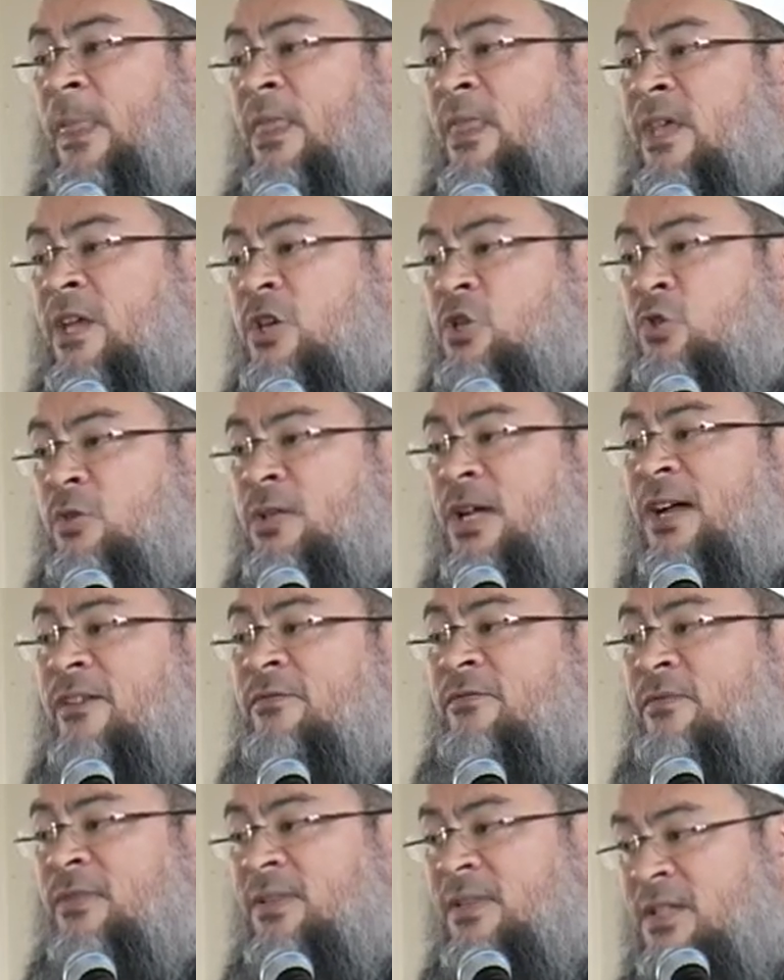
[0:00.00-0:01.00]
They should
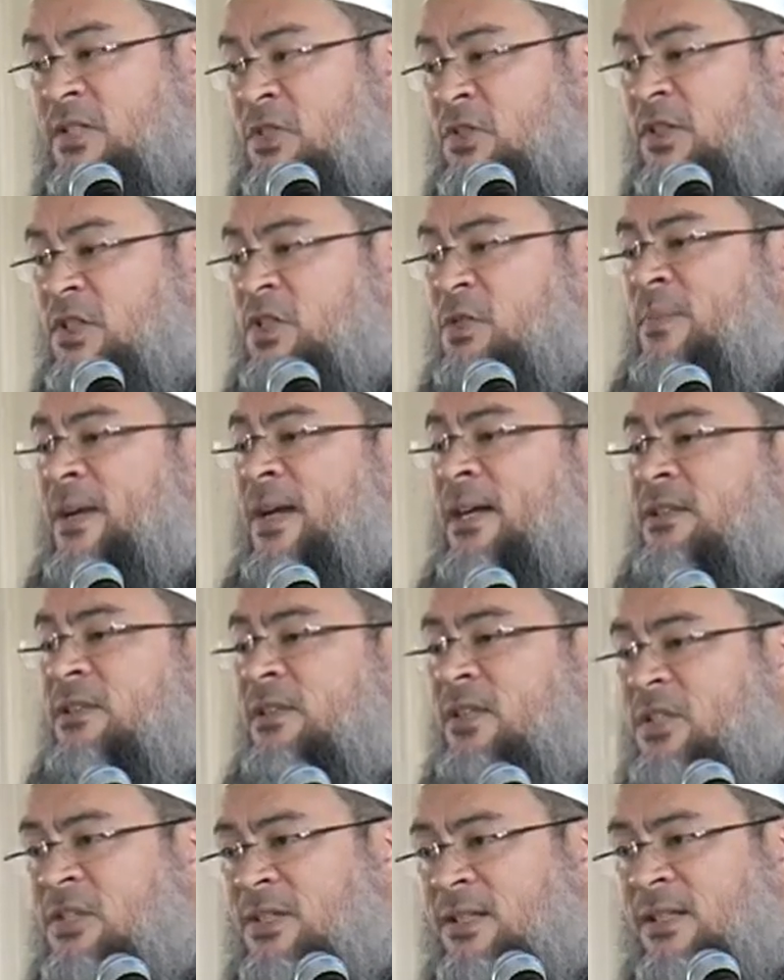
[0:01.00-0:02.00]
have this respect,
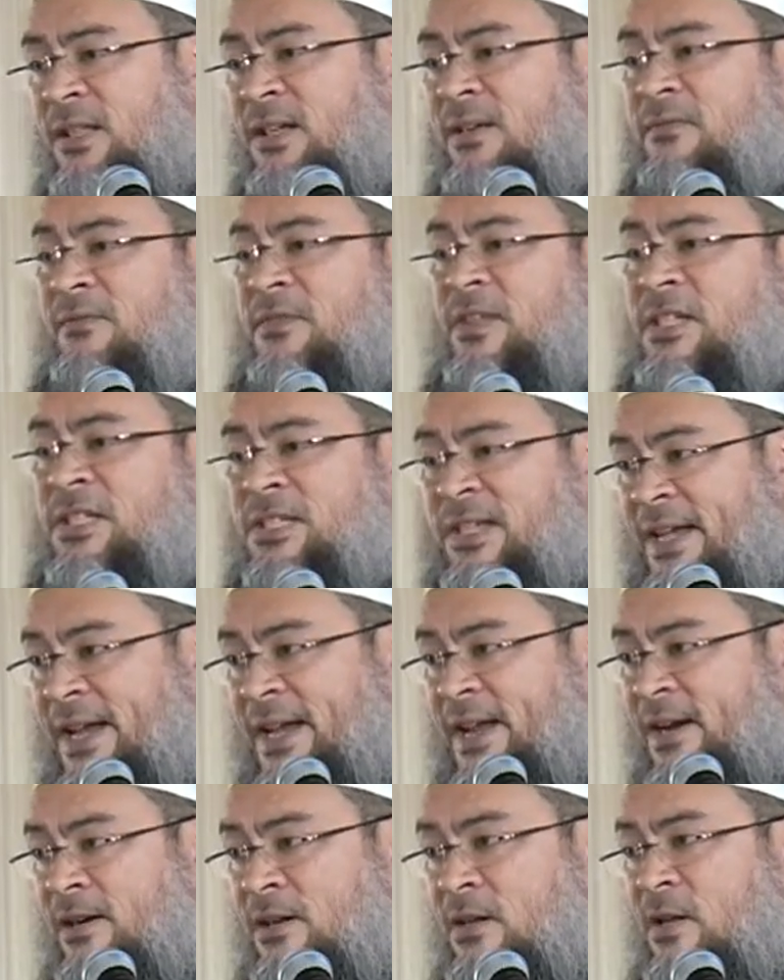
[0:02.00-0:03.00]
this love, this
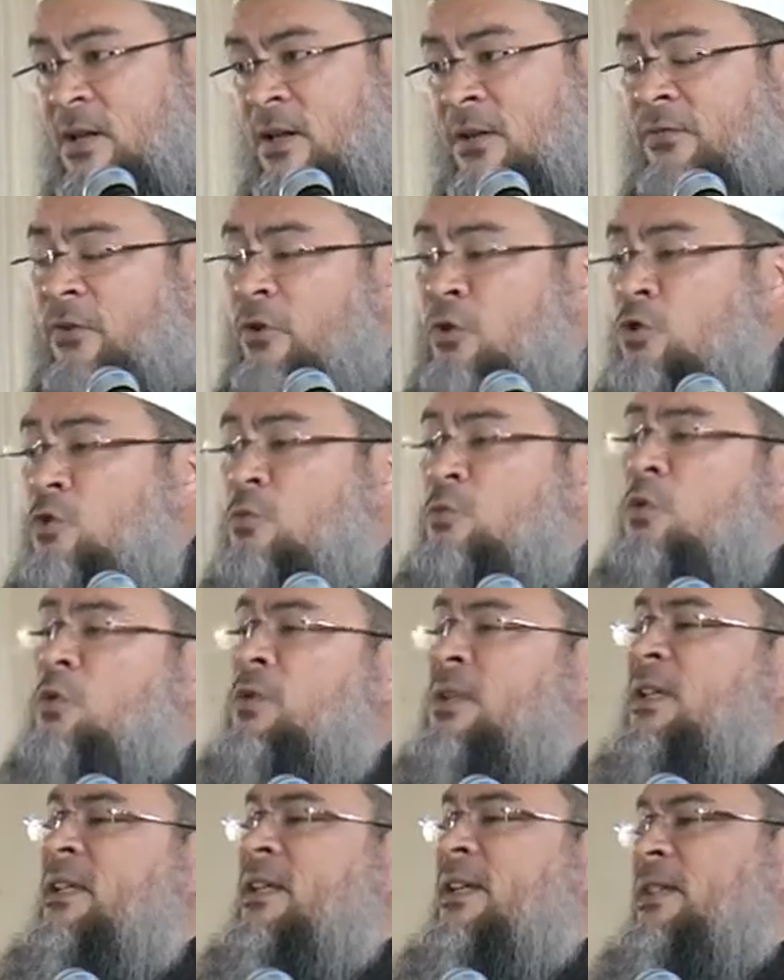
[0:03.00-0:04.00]
care for you more
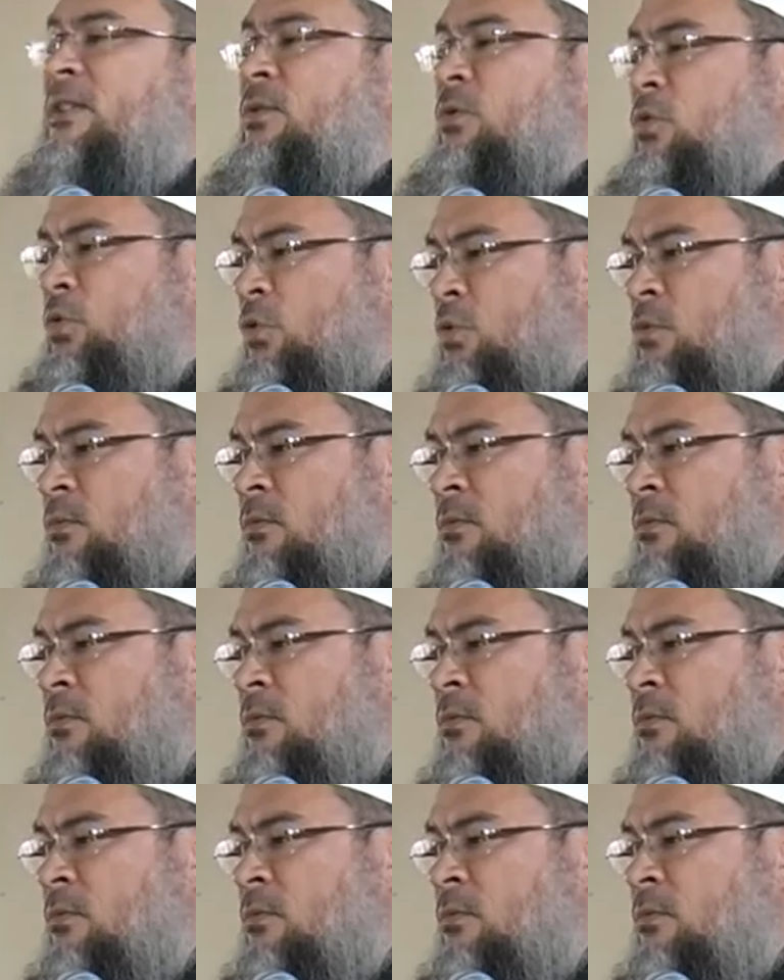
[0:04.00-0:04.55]
than they do